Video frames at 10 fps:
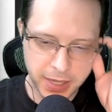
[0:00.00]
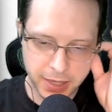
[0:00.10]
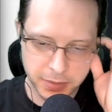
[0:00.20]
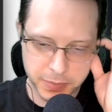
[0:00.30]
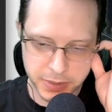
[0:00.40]

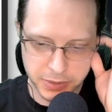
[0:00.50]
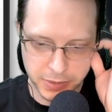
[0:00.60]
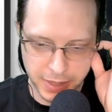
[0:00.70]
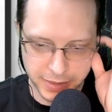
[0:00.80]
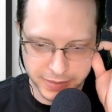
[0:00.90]
100% sure
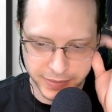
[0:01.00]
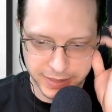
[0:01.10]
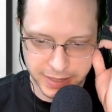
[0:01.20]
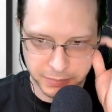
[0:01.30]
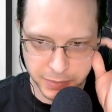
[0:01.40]
how this
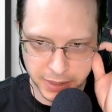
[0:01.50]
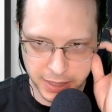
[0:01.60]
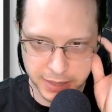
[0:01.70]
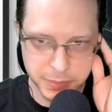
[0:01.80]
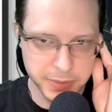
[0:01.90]
fits in, but I
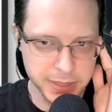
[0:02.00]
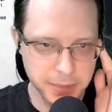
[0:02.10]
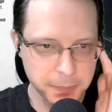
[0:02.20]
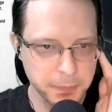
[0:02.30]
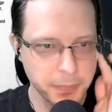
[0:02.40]
guess we'll see.
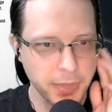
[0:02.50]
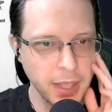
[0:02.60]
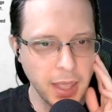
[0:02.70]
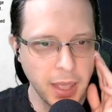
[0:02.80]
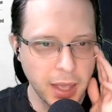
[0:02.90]

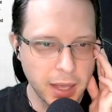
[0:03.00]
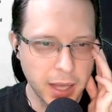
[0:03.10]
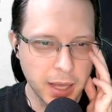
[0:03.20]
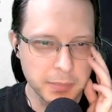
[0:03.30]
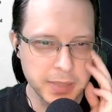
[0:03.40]

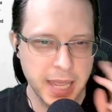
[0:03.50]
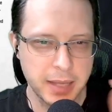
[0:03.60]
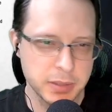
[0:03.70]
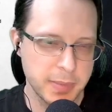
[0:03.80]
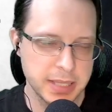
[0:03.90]
Yeah,
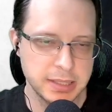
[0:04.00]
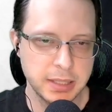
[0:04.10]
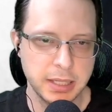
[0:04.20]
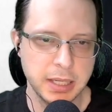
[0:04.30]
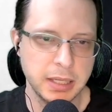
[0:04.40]
so
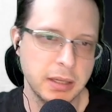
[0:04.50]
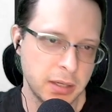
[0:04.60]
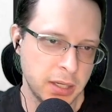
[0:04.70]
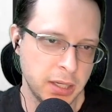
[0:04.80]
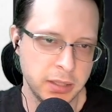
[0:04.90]
basically,
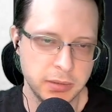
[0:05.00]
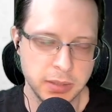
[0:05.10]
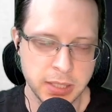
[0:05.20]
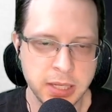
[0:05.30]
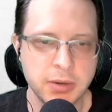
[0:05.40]

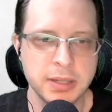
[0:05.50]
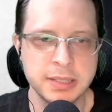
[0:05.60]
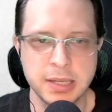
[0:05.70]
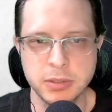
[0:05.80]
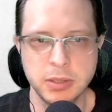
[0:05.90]
here it
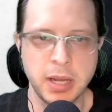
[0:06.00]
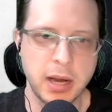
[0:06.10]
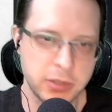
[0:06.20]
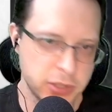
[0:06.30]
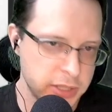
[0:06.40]
says your
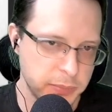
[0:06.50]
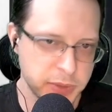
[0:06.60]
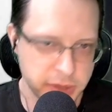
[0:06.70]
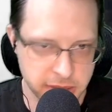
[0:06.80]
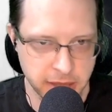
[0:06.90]
character ship
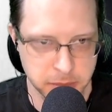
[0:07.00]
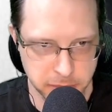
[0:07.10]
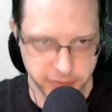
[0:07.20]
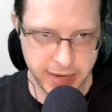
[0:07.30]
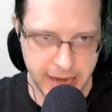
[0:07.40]
was assigned to
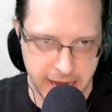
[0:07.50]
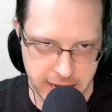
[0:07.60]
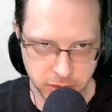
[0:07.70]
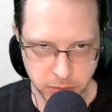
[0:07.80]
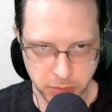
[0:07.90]
provide
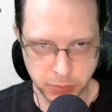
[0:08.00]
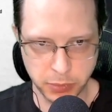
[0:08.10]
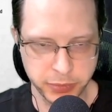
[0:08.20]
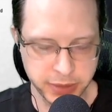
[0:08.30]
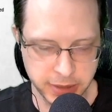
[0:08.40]
aid to a
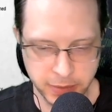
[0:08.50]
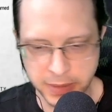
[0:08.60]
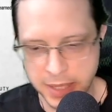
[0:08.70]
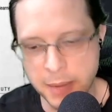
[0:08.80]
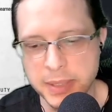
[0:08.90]
world dealing
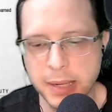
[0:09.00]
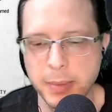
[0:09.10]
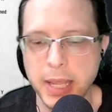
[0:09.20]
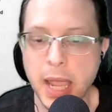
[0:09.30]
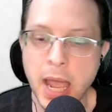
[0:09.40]
with an
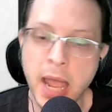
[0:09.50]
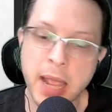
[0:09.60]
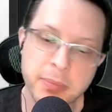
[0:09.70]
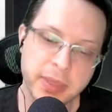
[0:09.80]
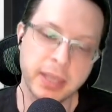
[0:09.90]
epidemic.
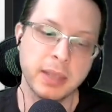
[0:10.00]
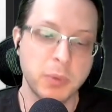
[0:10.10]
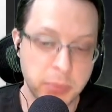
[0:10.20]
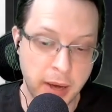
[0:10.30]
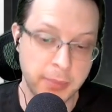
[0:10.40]
I'm thinking
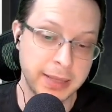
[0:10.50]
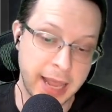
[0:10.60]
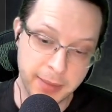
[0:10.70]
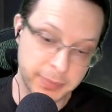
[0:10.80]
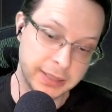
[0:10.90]
what probably
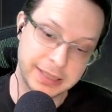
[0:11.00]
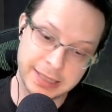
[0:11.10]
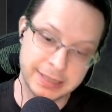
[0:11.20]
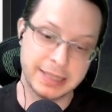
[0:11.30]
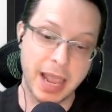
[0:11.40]
happened
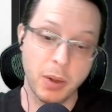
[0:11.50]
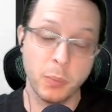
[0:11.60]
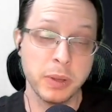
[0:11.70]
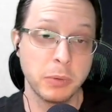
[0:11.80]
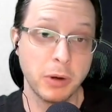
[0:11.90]
is that
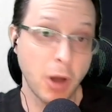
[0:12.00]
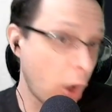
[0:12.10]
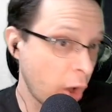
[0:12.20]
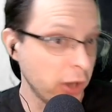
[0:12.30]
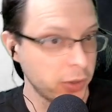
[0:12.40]
we were
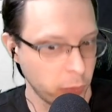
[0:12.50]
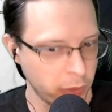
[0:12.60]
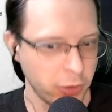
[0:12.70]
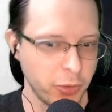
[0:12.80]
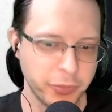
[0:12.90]
on a
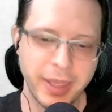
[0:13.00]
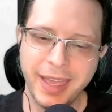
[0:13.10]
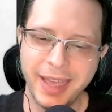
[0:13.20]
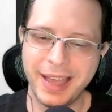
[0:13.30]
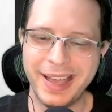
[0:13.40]
world,
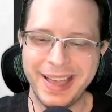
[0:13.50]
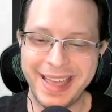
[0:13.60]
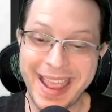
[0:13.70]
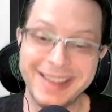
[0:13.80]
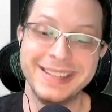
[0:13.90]

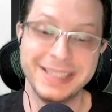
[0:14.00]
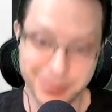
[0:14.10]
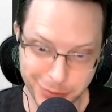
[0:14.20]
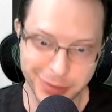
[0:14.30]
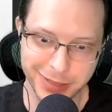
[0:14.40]
and then
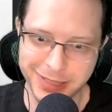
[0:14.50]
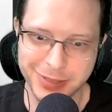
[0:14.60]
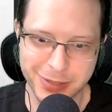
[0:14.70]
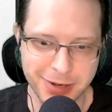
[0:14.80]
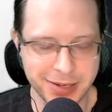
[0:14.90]
suddenly it
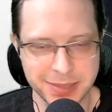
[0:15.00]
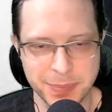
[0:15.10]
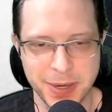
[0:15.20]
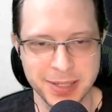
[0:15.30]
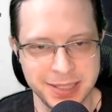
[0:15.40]
started
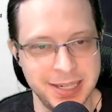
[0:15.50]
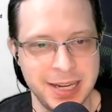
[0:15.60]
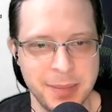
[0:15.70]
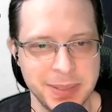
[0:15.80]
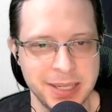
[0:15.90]
experiencing
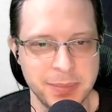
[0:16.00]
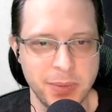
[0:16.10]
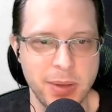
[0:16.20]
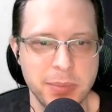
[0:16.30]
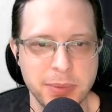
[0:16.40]
an epidemic
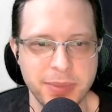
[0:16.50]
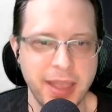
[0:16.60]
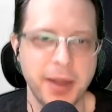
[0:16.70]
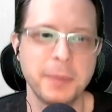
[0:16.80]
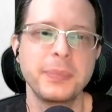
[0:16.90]
while we were there.